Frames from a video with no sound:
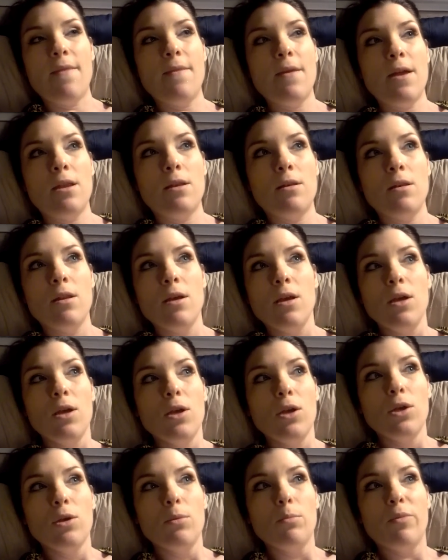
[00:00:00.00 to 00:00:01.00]
And then
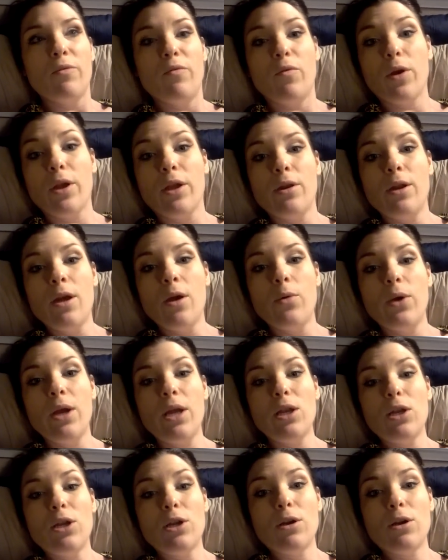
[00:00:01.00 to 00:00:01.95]
before you know it,